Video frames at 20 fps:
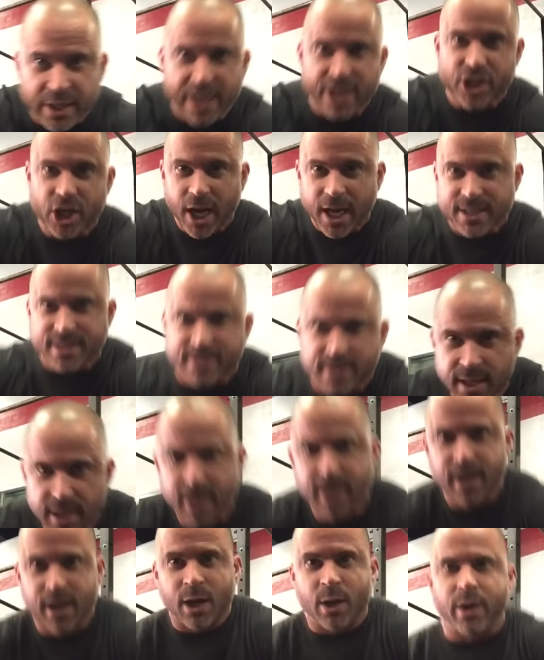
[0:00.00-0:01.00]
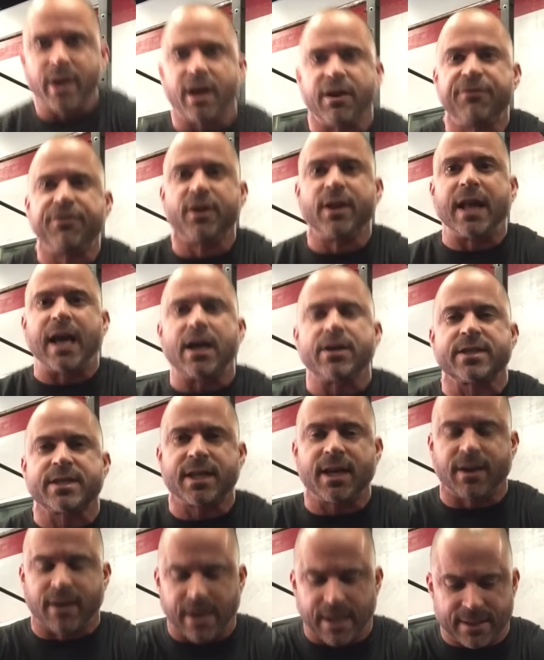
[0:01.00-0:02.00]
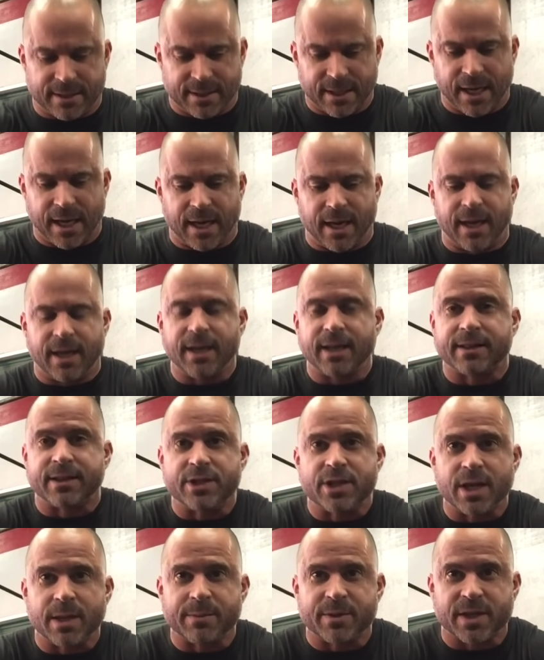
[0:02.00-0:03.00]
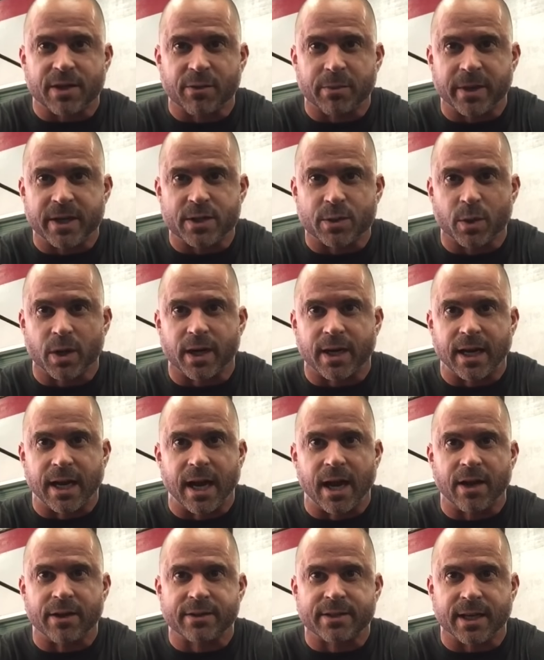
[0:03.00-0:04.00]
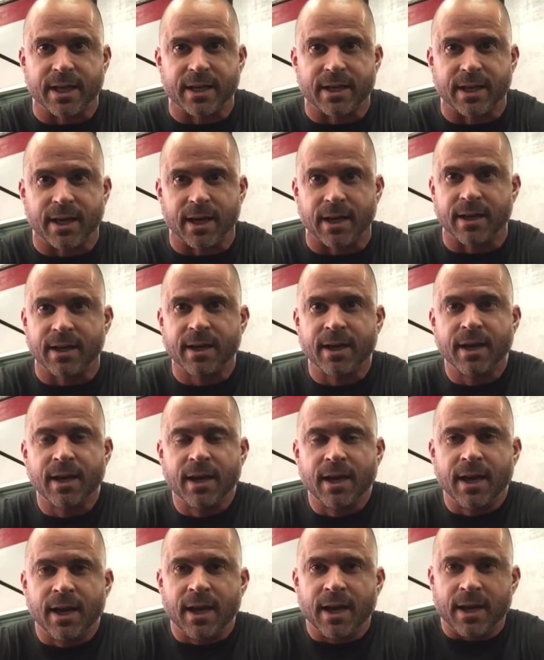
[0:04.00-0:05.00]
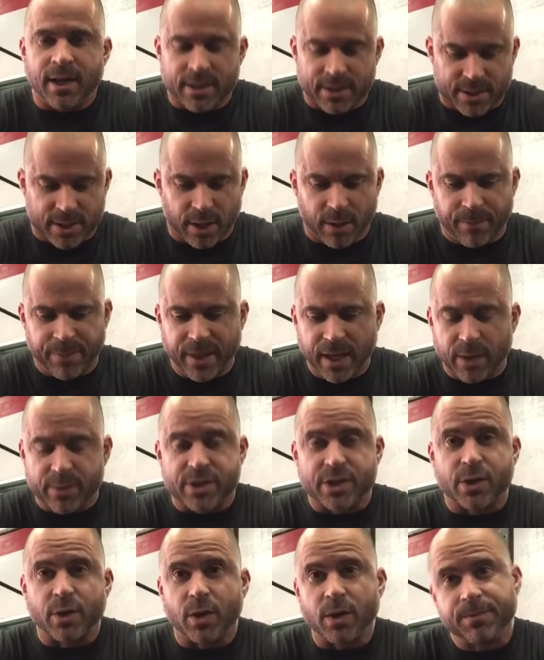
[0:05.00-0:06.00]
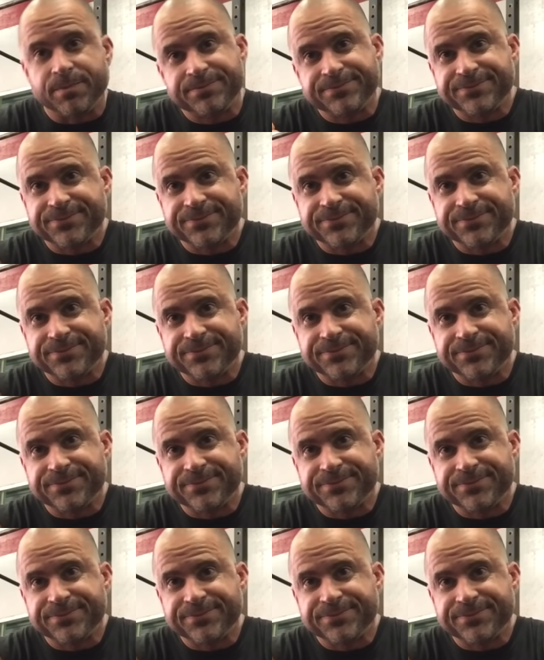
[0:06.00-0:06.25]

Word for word: Ninjas? We got a full house here at uh, at the gym, so everybody's working out, and uh, so that was cool.